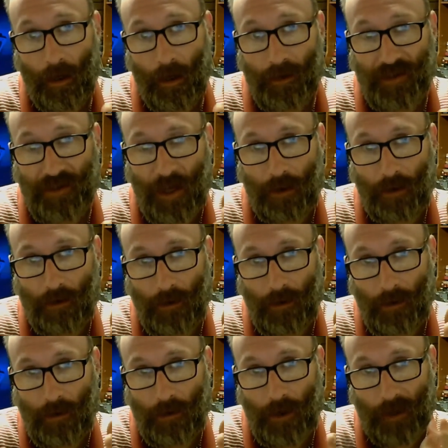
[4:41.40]
So
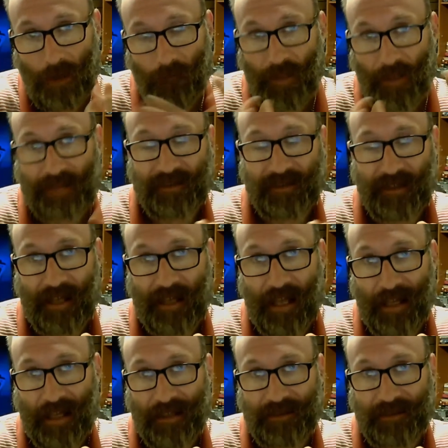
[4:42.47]
if that's the
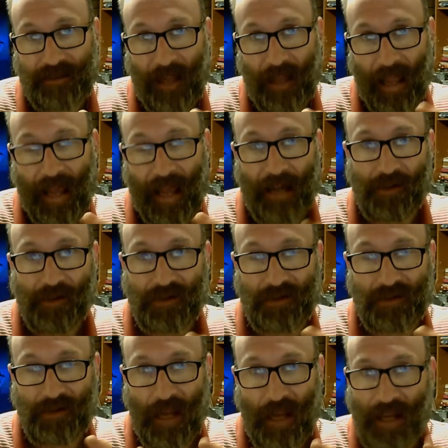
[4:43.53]
case, how do
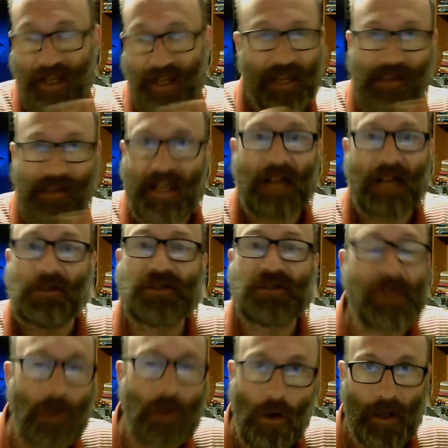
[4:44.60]
you get the colors
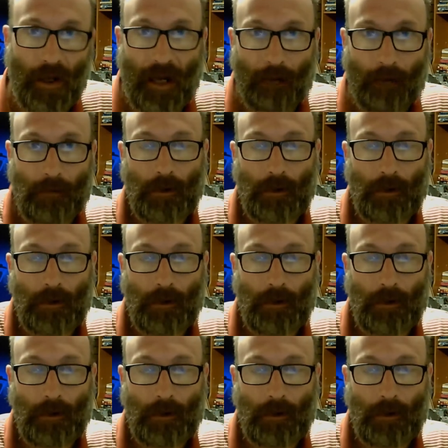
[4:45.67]
to line up?